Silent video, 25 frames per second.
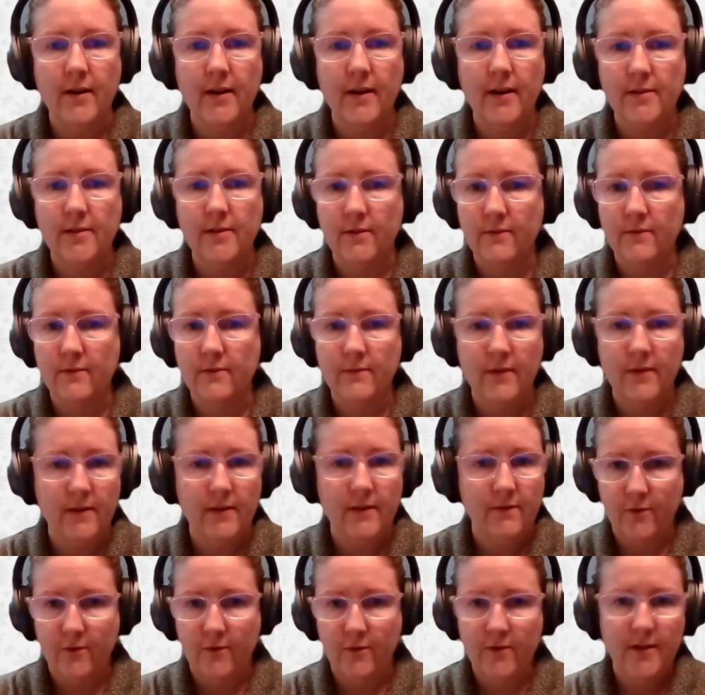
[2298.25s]
So
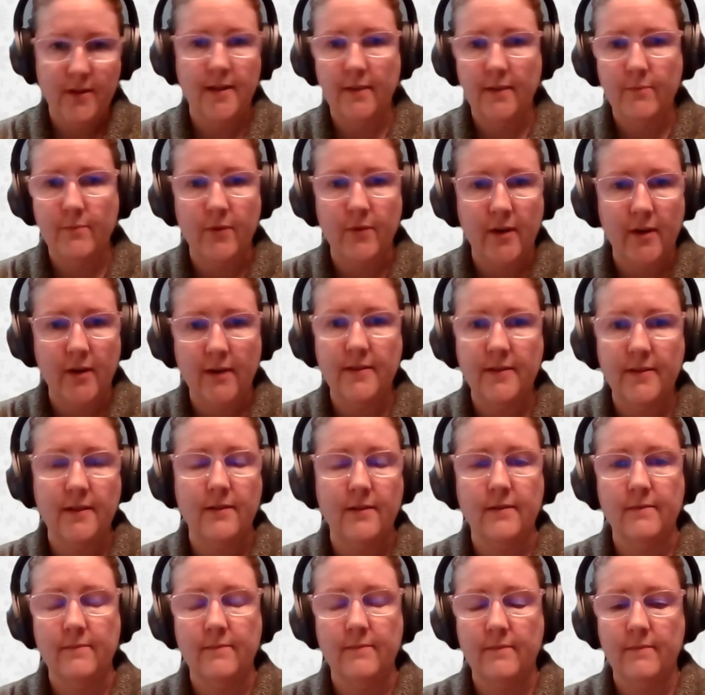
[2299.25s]
for example, I was at
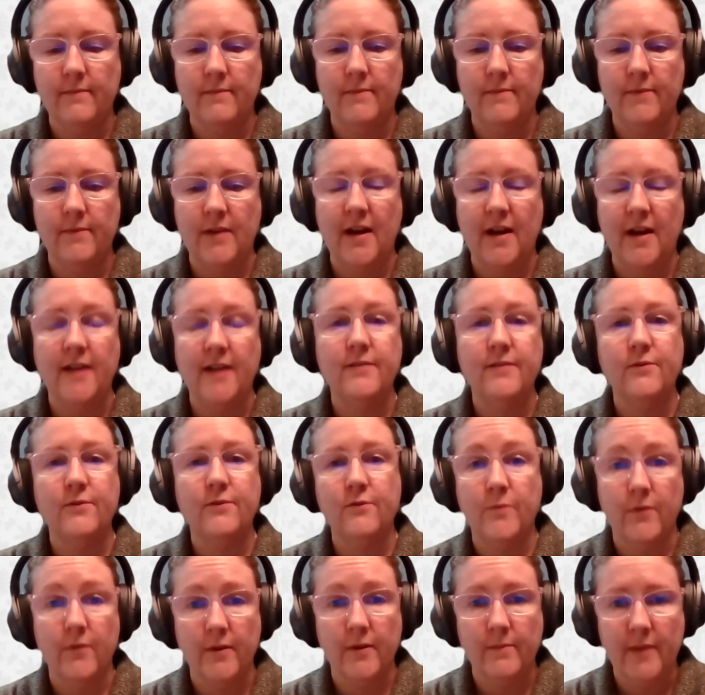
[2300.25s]
a high school
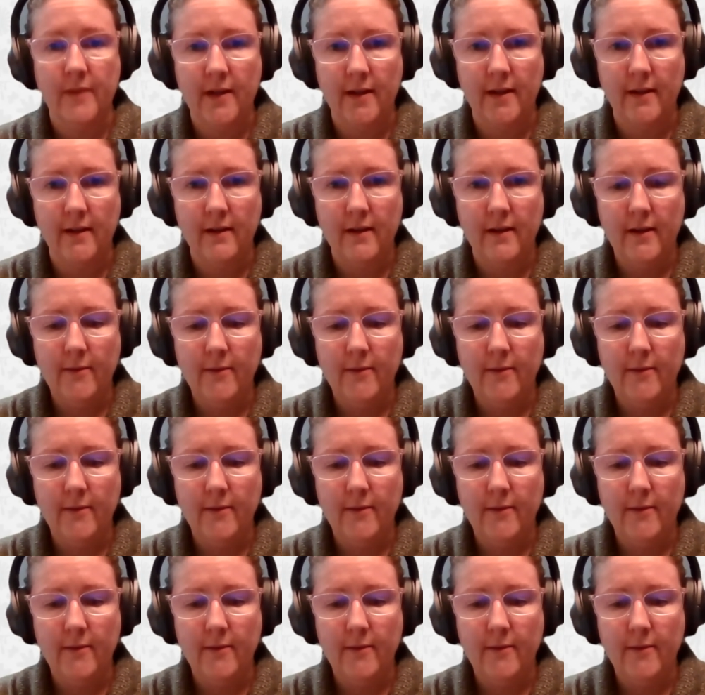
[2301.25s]
board meeting.